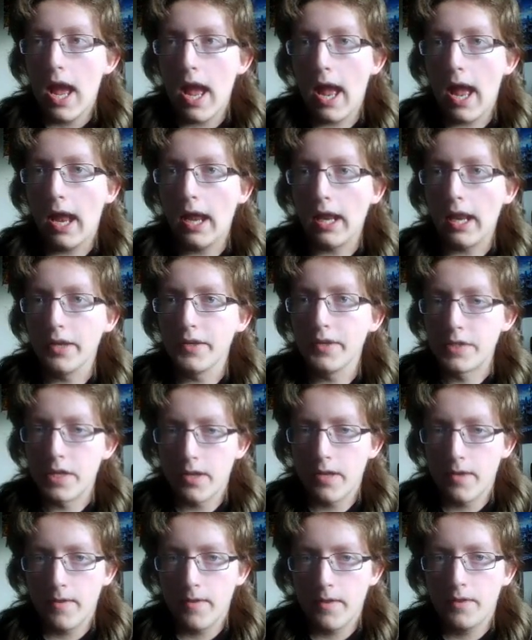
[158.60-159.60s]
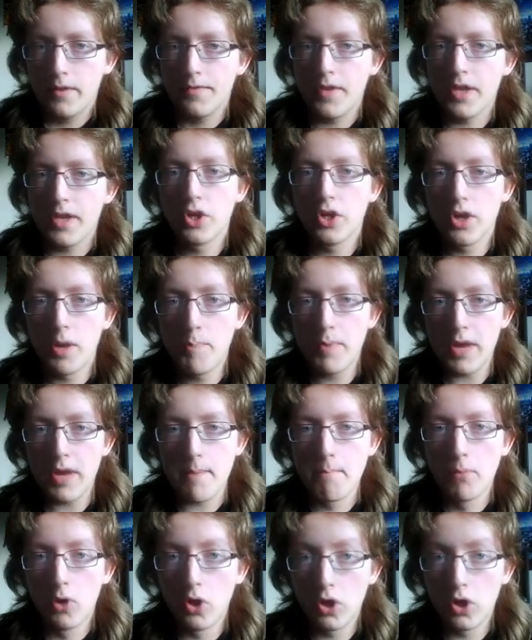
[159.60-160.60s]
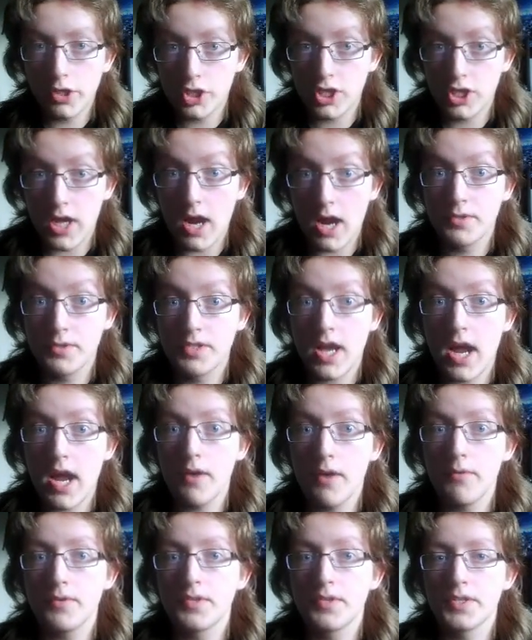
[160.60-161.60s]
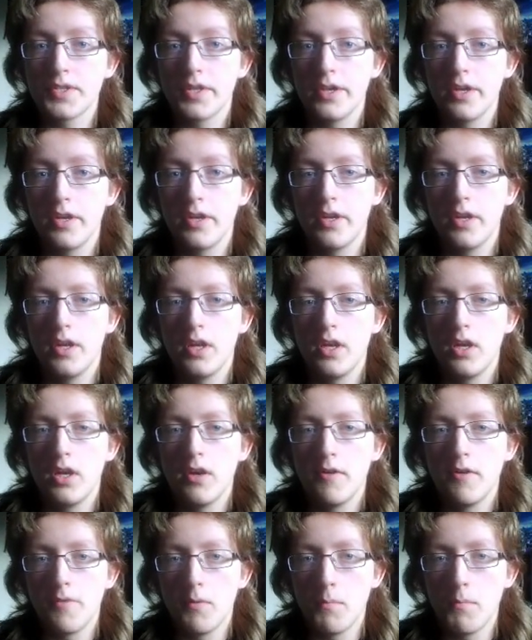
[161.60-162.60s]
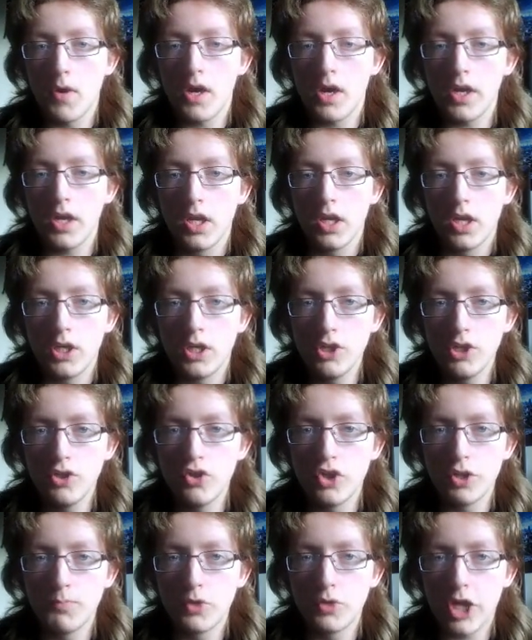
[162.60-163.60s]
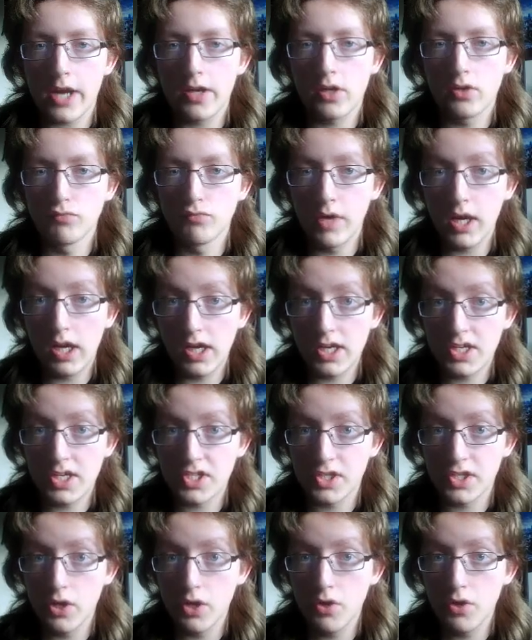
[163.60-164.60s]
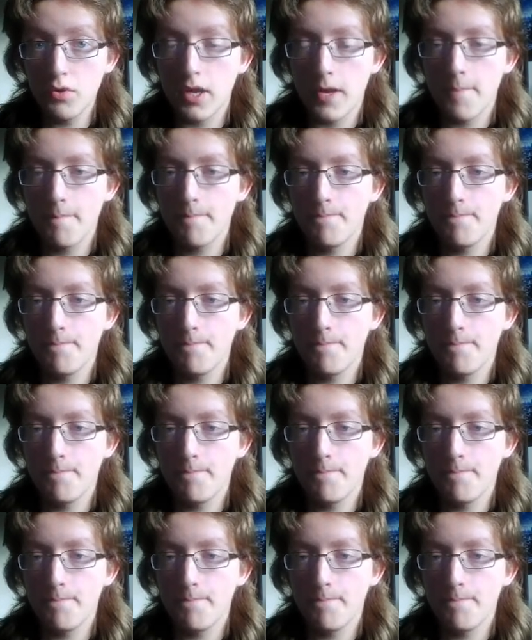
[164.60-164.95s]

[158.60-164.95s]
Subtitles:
And there's going to be more shout-outs for my YouTube channel really soon.